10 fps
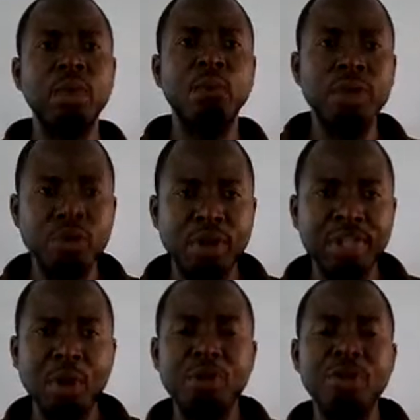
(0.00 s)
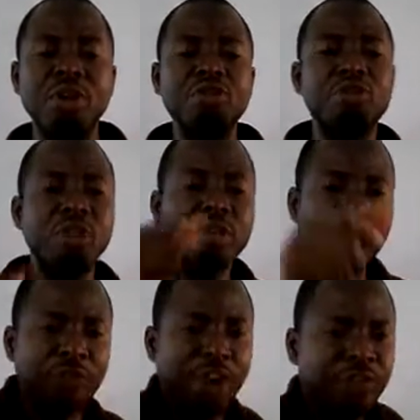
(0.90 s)
We know that we don't stretch
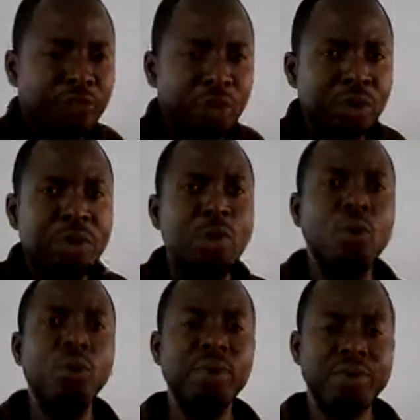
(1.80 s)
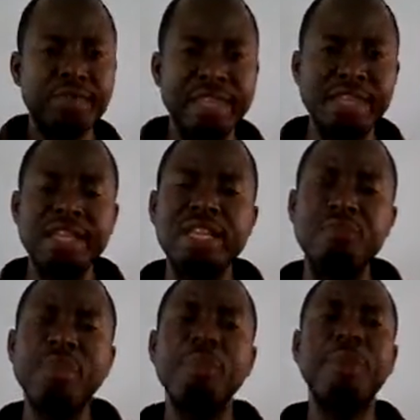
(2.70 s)
over food, we sit and it's
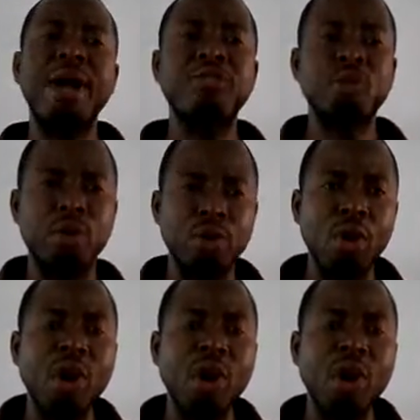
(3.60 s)
being passed on.